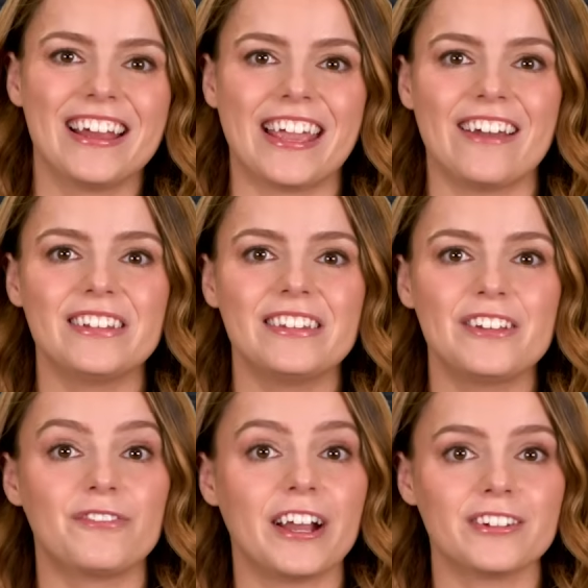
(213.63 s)

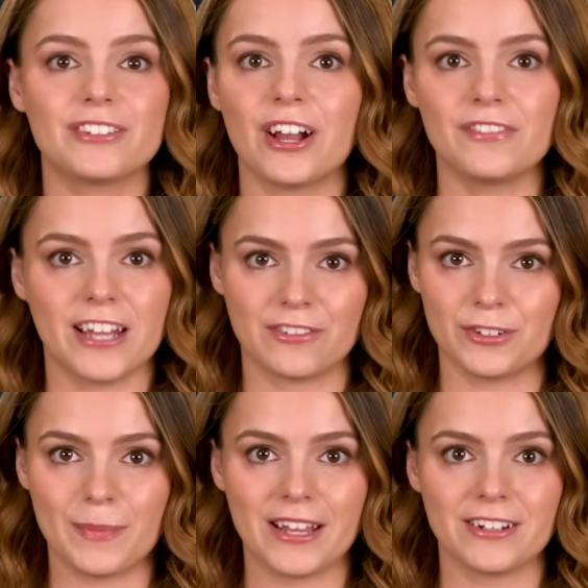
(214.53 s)
Calendly fires off text
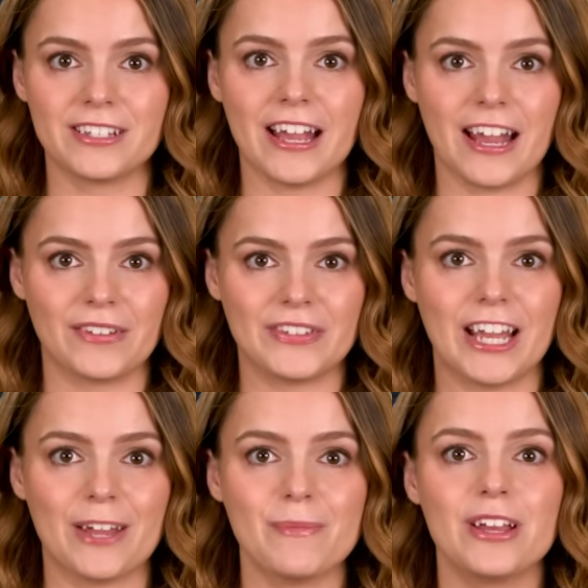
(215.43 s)
reminders ahead of
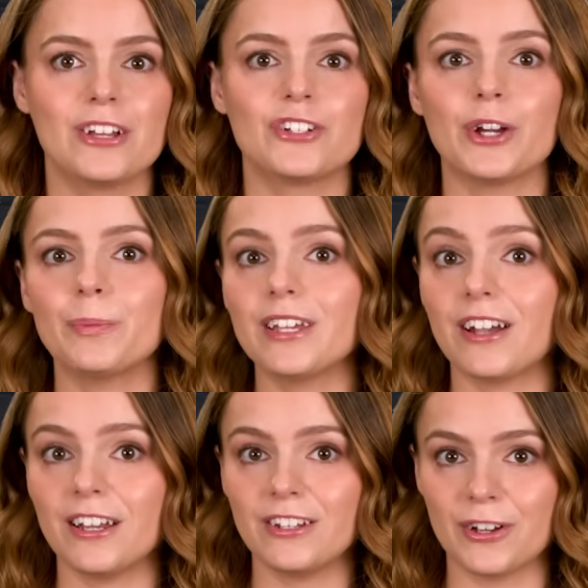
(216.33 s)
time, sharply
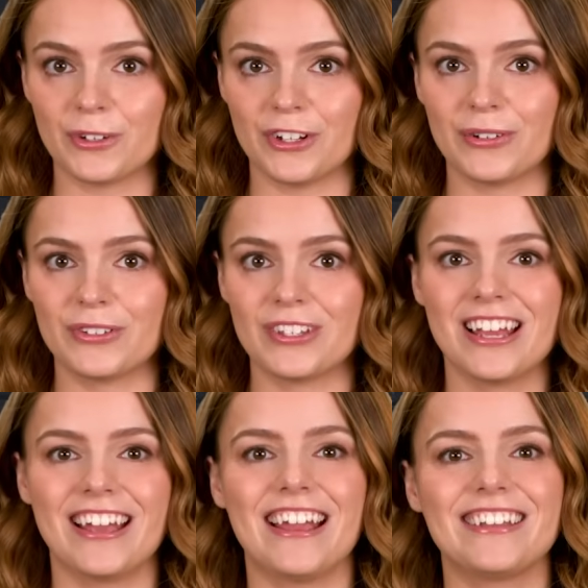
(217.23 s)
cutting no shows,
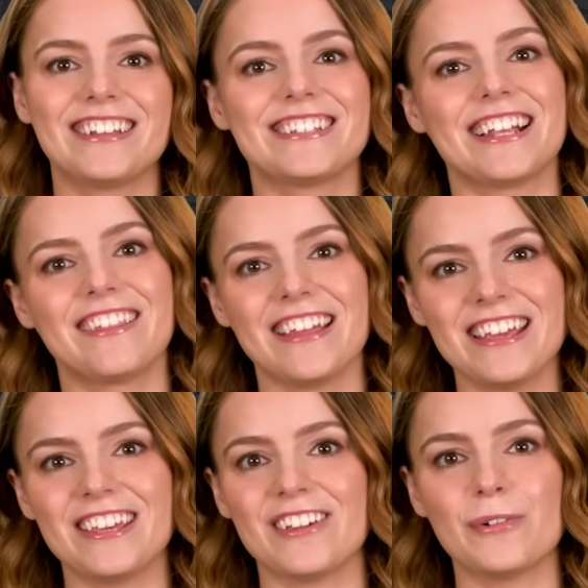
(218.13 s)
and can send
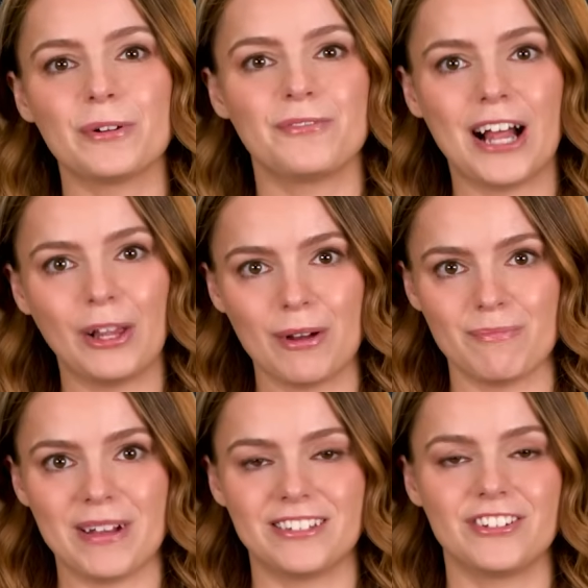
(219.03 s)
thank you or follow
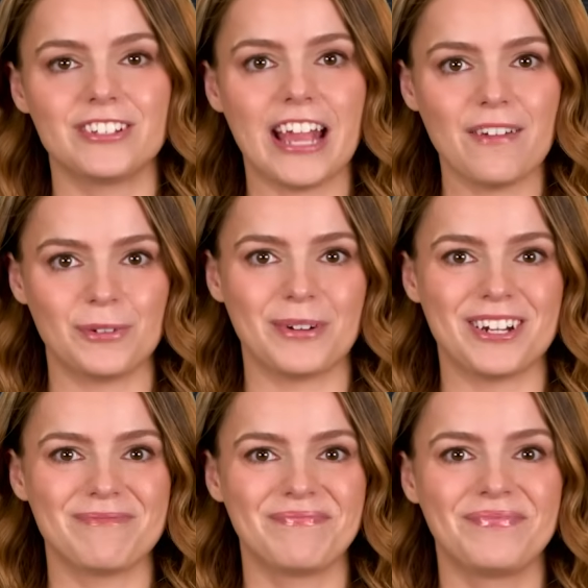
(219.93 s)
up messages afterward.